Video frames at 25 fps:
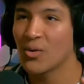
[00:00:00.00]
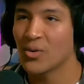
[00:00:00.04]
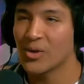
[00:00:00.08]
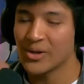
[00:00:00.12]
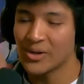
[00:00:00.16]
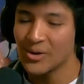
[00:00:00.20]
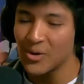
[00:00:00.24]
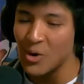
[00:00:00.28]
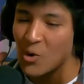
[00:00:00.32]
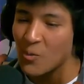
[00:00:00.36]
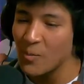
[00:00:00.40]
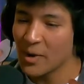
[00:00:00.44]

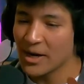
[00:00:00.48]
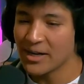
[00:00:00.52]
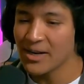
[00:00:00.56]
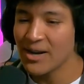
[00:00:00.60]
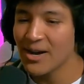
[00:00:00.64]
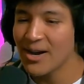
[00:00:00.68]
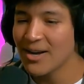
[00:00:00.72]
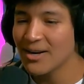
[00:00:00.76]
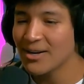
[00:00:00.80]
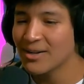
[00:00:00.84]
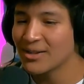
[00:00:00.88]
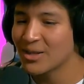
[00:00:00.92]
oh my
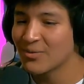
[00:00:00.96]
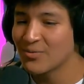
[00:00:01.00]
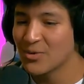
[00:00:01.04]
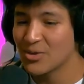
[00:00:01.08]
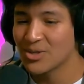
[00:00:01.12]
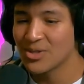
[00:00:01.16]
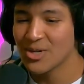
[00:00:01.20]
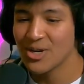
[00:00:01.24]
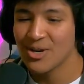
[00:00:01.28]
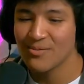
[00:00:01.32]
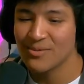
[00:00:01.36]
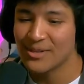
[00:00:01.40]
god, I love your
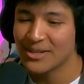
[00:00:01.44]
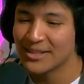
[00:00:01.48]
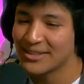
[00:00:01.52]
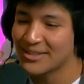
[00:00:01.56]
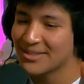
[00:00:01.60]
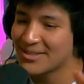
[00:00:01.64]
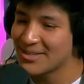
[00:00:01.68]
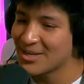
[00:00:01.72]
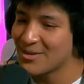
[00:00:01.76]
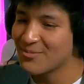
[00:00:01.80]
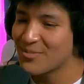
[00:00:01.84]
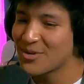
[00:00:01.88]
stuff, like let's
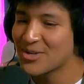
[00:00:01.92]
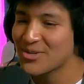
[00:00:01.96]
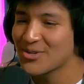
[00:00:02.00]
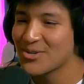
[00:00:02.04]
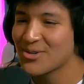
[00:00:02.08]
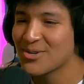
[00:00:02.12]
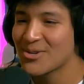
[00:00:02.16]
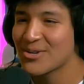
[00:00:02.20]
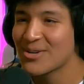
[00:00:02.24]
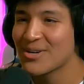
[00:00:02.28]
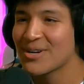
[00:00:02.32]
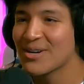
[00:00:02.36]
take a
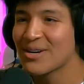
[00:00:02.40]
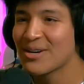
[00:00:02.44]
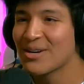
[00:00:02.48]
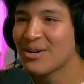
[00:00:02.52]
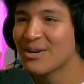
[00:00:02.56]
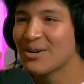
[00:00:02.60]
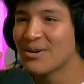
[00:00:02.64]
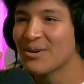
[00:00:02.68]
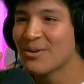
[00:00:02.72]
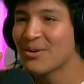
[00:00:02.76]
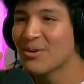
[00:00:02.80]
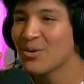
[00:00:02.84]
picture,
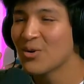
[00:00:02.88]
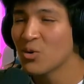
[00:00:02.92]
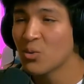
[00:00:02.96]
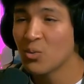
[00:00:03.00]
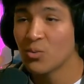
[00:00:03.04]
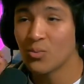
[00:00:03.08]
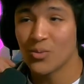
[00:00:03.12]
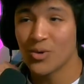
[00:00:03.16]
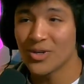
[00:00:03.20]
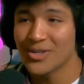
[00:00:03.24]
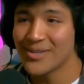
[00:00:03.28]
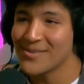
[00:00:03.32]

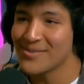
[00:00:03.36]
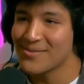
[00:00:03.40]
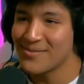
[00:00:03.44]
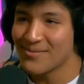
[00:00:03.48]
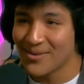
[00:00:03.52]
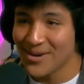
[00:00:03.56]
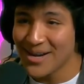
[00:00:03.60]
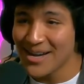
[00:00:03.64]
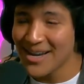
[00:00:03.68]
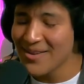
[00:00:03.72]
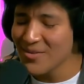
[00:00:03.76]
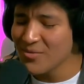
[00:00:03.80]
which is
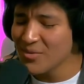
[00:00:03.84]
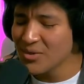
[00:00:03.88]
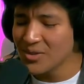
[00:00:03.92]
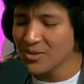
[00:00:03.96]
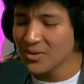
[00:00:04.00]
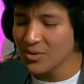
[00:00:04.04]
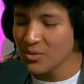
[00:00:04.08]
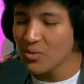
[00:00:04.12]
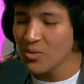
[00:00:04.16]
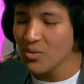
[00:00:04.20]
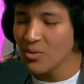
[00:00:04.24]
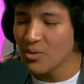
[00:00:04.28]
fine, which is
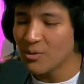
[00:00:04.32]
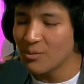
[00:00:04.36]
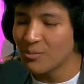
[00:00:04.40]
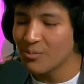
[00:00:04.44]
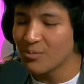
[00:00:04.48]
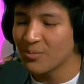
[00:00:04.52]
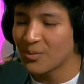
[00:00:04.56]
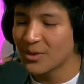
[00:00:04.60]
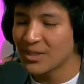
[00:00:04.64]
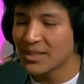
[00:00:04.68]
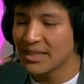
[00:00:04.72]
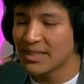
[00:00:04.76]
cool.
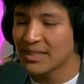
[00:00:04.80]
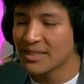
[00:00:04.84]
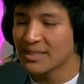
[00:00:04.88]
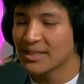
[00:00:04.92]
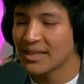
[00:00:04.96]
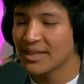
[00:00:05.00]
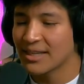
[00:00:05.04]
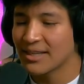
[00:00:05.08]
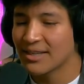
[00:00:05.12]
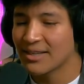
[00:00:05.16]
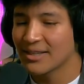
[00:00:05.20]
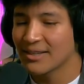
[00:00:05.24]
But then it's
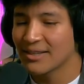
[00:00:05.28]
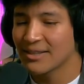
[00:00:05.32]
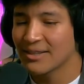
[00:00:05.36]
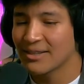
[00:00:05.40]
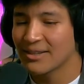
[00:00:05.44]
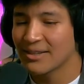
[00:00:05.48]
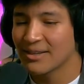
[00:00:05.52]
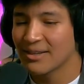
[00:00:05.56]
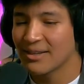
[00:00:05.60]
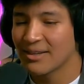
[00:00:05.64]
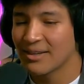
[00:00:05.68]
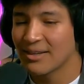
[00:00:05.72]
like
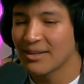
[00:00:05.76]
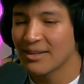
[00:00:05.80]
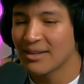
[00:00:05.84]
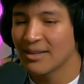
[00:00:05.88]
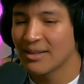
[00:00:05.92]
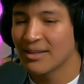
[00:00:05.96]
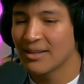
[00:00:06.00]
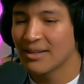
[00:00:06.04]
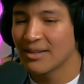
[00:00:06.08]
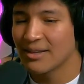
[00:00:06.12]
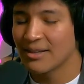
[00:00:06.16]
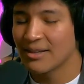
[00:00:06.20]

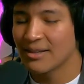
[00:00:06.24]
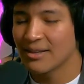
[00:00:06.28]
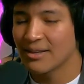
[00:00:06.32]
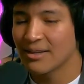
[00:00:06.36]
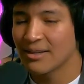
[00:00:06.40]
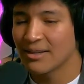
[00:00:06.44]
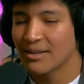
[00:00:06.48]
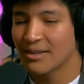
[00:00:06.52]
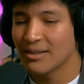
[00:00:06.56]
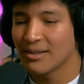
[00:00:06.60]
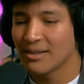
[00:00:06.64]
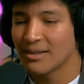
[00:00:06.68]

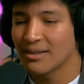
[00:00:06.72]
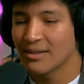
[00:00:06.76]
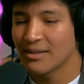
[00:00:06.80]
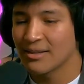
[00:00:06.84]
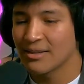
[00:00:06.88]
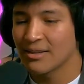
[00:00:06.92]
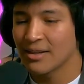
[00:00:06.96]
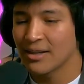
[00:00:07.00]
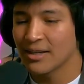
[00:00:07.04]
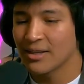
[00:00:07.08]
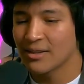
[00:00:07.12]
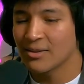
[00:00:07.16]

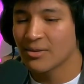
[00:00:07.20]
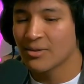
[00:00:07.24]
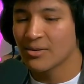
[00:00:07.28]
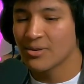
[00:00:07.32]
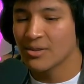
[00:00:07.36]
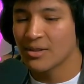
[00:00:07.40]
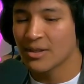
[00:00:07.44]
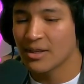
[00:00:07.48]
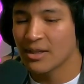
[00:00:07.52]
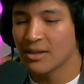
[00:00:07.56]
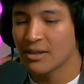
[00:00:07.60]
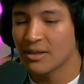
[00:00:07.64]
there's
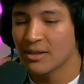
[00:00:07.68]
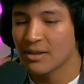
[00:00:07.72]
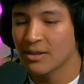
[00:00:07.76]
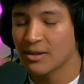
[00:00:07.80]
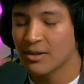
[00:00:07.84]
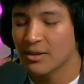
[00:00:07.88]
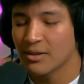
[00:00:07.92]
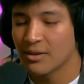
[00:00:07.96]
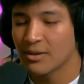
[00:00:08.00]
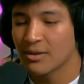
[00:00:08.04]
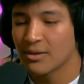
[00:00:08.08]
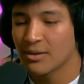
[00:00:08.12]
like
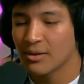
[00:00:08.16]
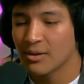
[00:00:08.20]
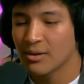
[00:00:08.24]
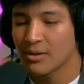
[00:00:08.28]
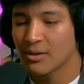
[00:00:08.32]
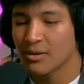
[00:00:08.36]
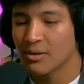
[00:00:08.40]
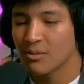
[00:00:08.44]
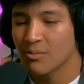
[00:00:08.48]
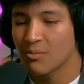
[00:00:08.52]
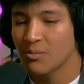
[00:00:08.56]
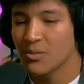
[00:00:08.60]
the
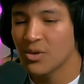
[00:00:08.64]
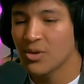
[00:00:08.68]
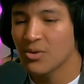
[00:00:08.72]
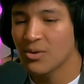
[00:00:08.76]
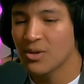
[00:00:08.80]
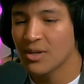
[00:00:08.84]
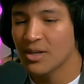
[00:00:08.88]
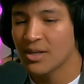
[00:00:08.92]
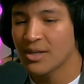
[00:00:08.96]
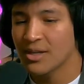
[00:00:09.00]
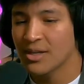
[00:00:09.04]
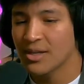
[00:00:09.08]

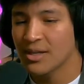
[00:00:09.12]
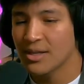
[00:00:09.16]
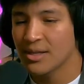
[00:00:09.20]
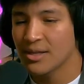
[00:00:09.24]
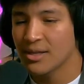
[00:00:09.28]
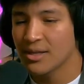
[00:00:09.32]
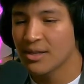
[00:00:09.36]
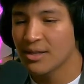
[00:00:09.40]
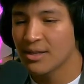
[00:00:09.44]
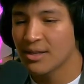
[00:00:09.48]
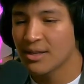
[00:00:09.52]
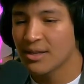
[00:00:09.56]

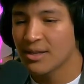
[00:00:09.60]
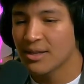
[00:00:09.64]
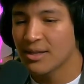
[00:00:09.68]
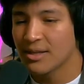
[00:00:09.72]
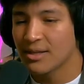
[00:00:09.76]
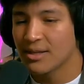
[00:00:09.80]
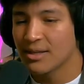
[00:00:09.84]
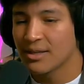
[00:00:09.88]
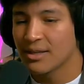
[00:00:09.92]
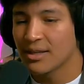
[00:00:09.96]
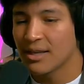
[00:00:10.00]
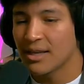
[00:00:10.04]
community,
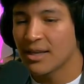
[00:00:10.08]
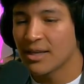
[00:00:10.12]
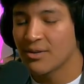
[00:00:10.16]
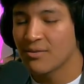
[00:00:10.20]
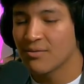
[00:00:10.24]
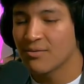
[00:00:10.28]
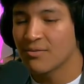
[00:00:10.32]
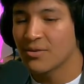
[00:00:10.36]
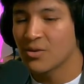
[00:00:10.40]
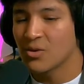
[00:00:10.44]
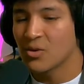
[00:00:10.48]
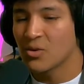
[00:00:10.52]
and you
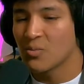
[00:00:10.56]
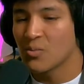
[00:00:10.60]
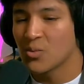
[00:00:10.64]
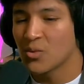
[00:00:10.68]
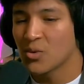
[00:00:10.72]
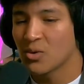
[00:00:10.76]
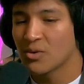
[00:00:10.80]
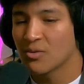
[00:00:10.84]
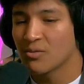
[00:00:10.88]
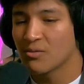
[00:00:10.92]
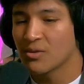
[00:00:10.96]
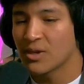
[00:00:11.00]
feel
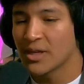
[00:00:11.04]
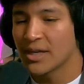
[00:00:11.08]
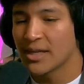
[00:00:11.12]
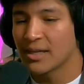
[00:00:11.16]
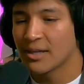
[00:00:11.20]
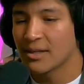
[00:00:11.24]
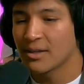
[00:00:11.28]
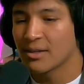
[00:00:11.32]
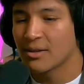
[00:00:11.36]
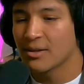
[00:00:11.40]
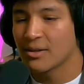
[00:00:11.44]
more of like